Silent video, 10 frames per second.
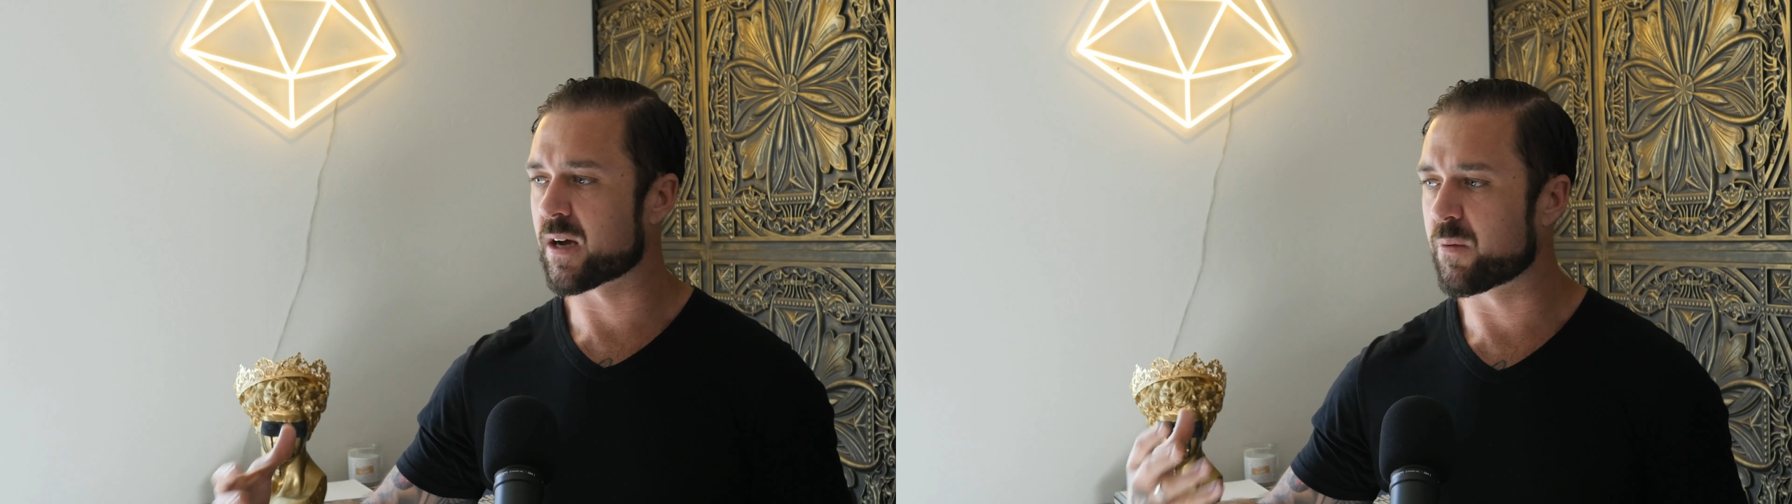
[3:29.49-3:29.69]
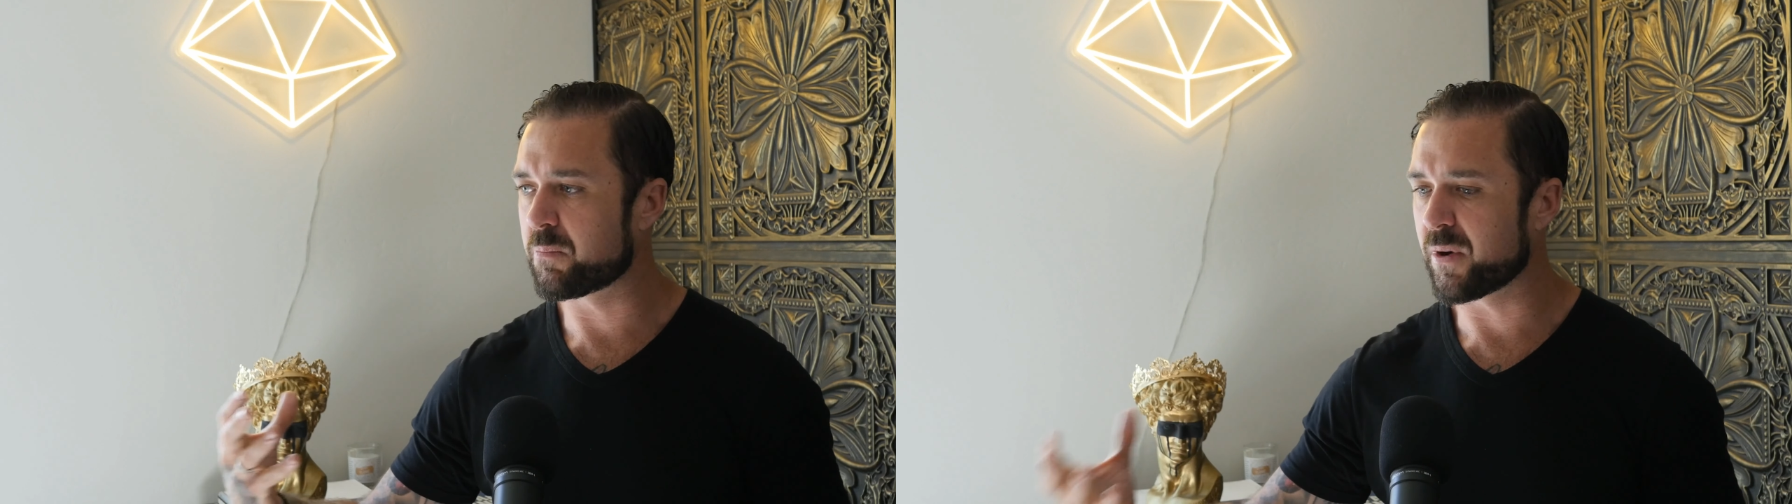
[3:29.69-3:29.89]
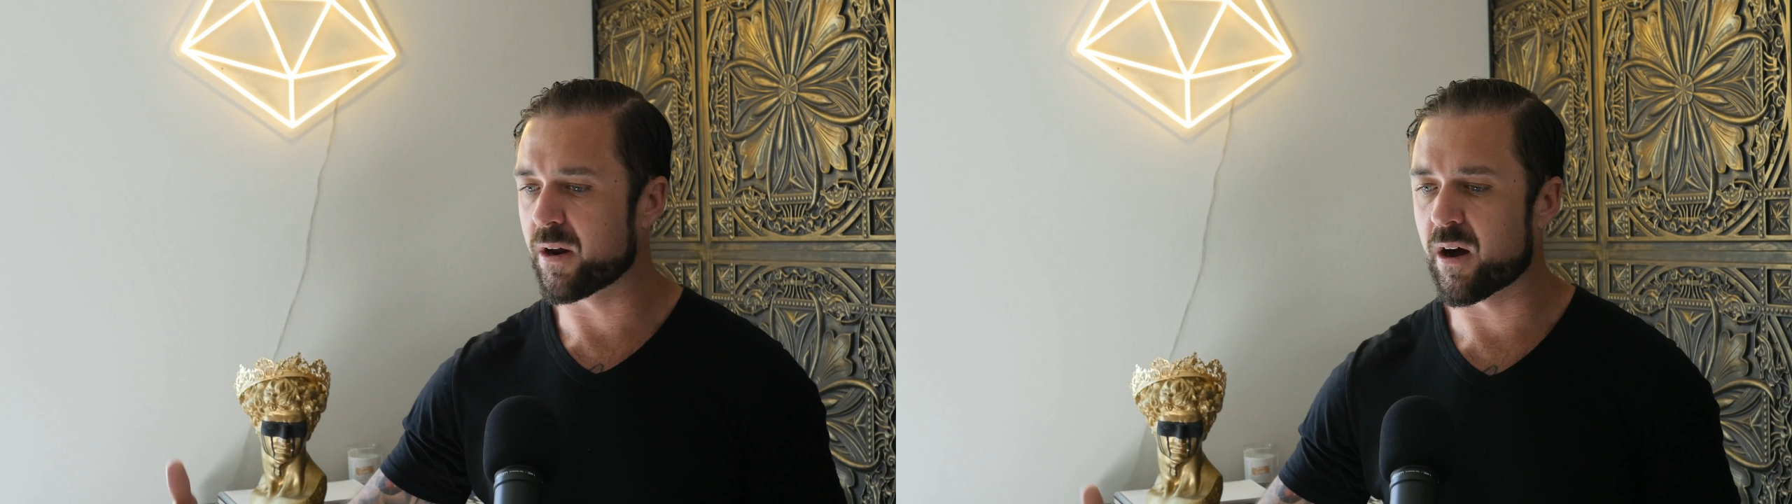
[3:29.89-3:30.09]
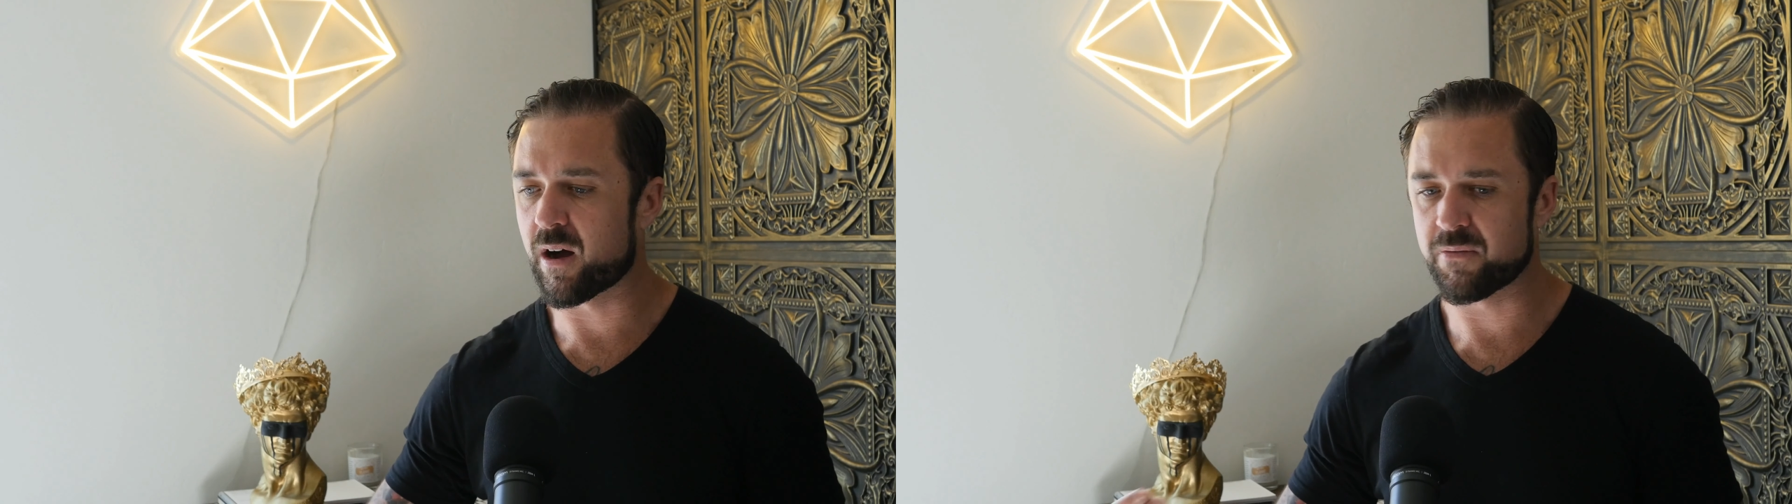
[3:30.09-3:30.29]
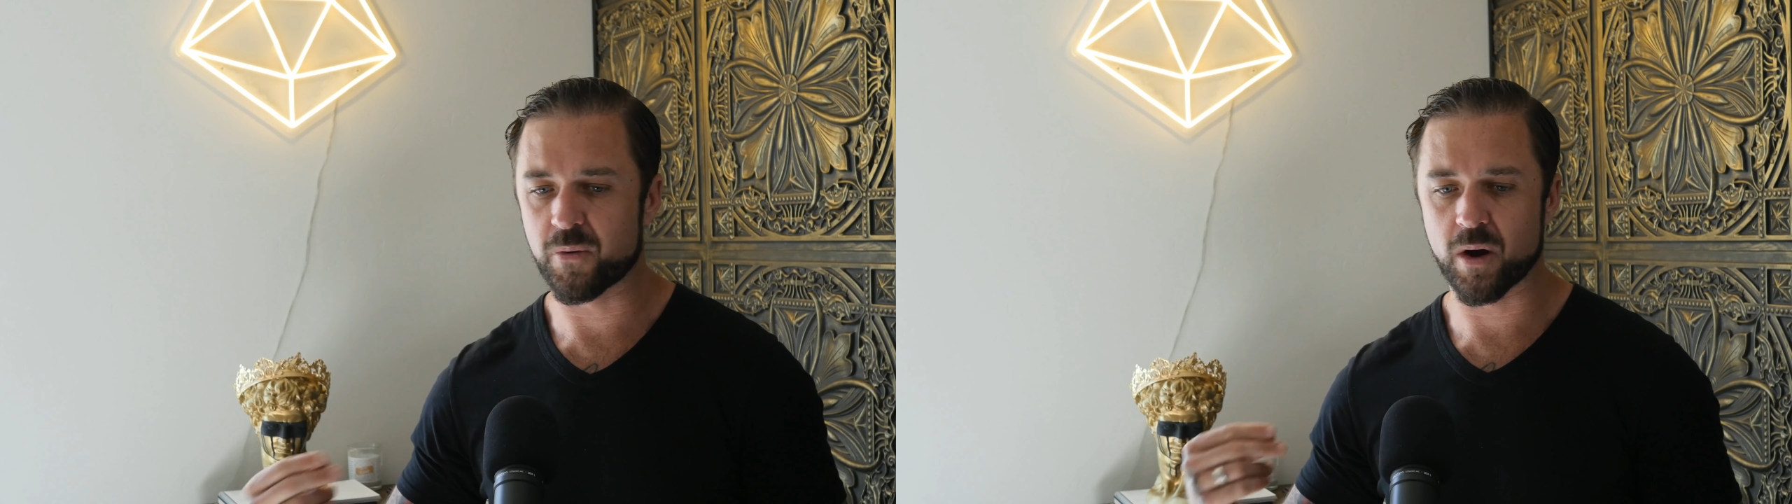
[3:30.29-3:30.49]
would put
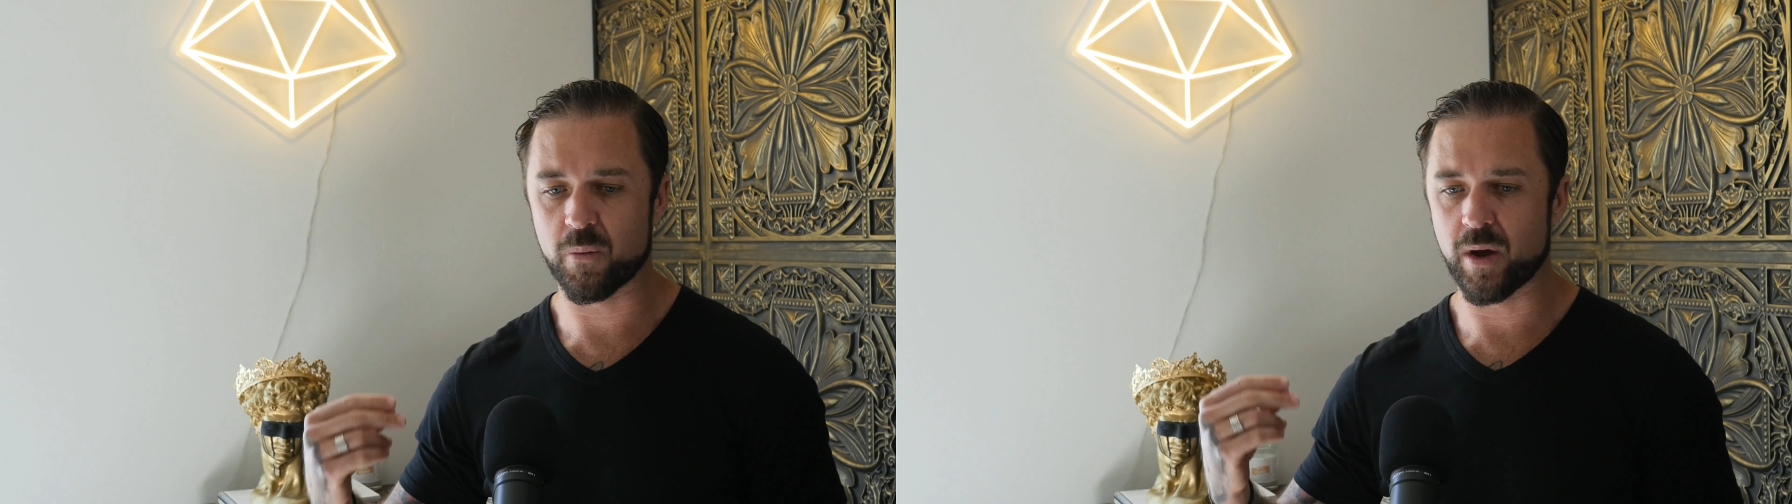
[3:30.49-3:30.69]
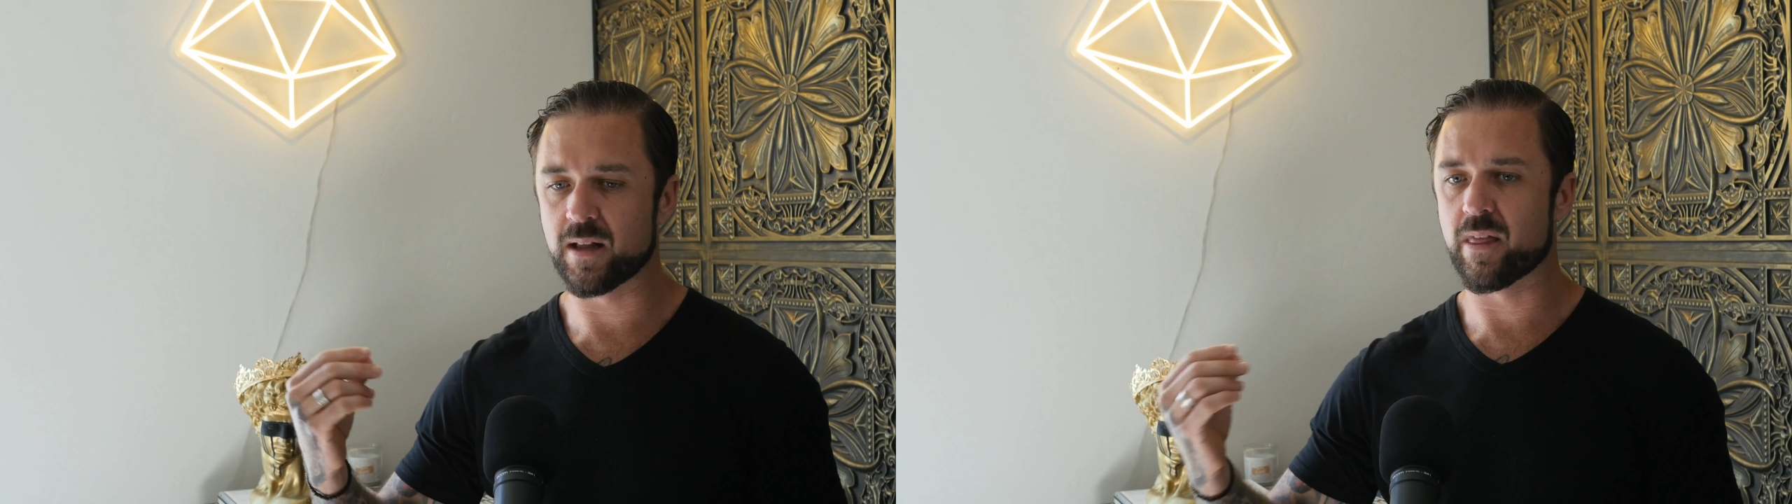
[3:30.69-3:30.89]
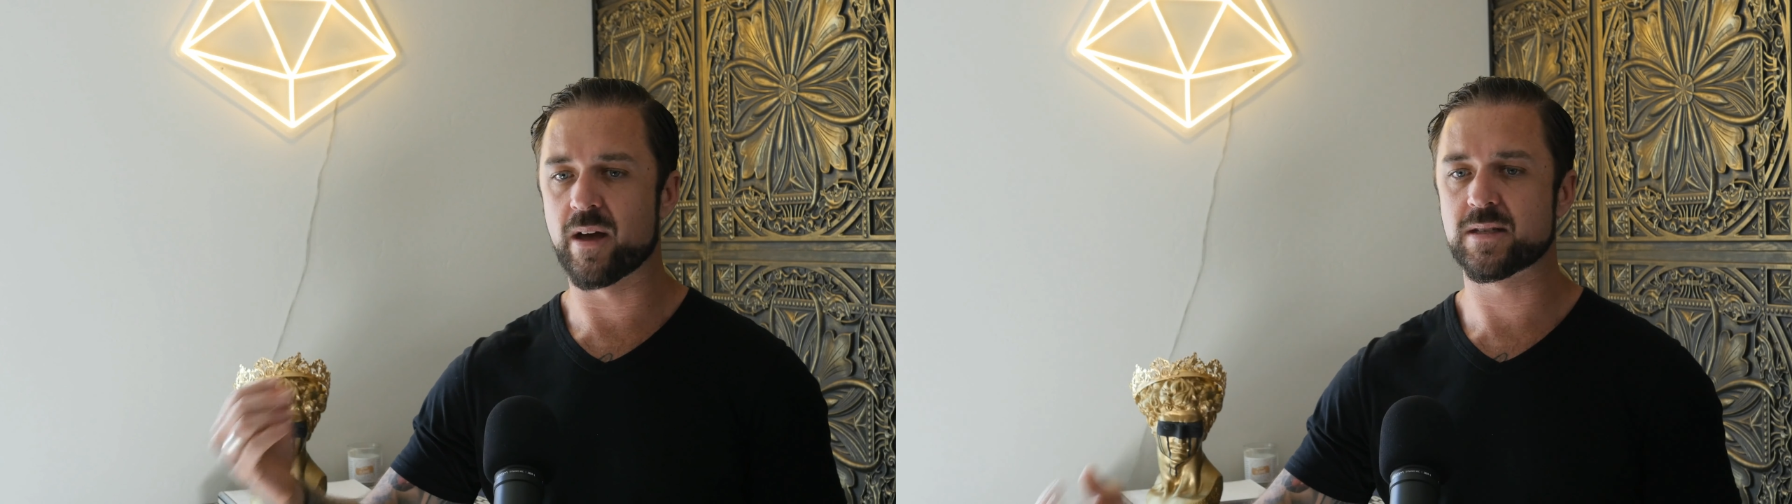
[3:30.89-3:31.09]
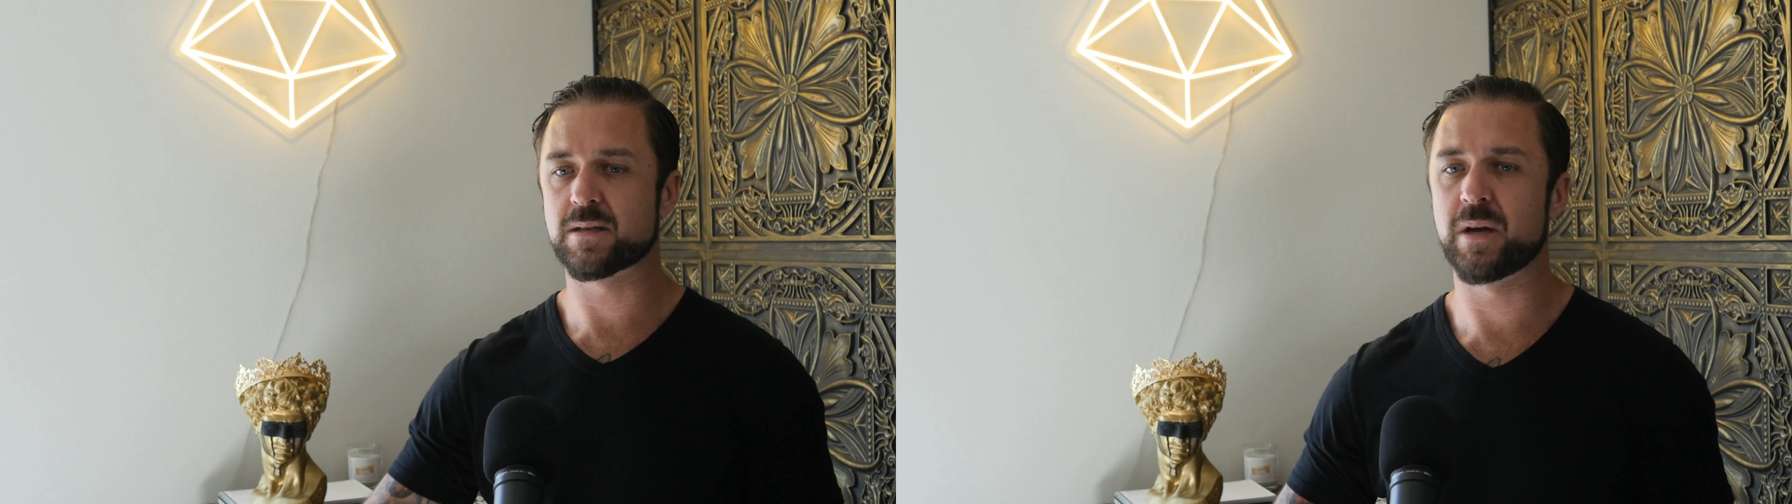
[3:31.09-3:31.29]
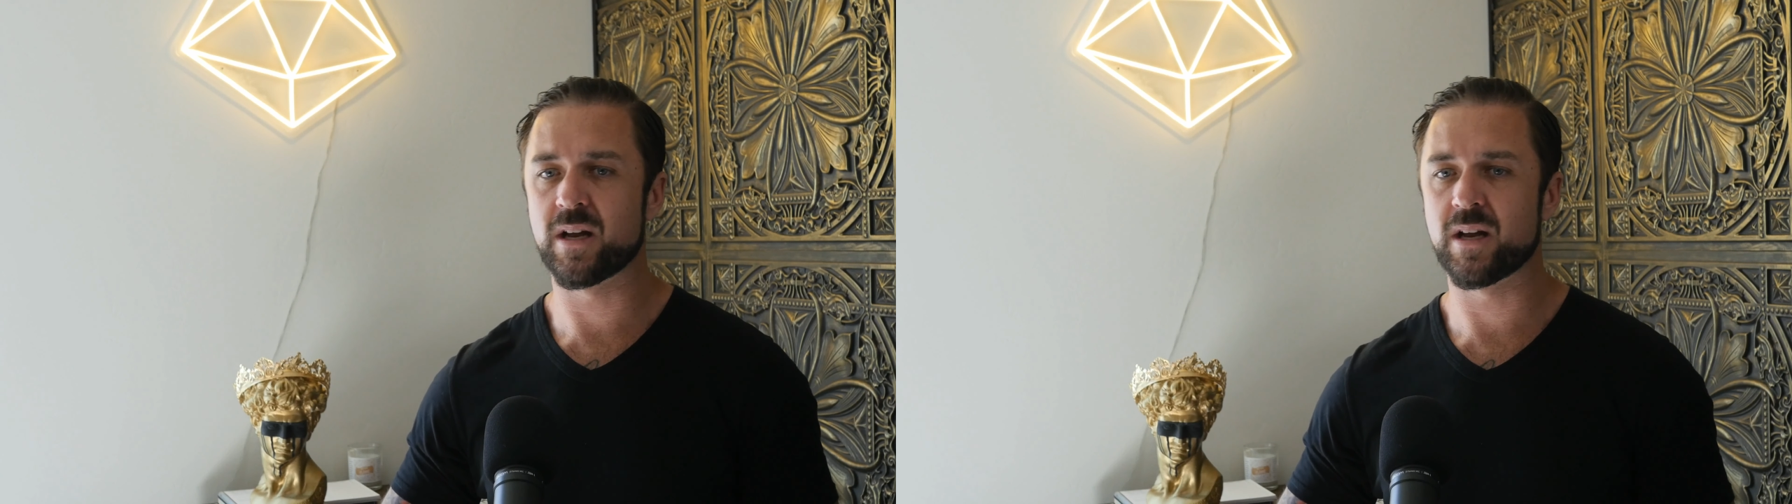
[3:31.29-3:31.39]
off or I waited last minute.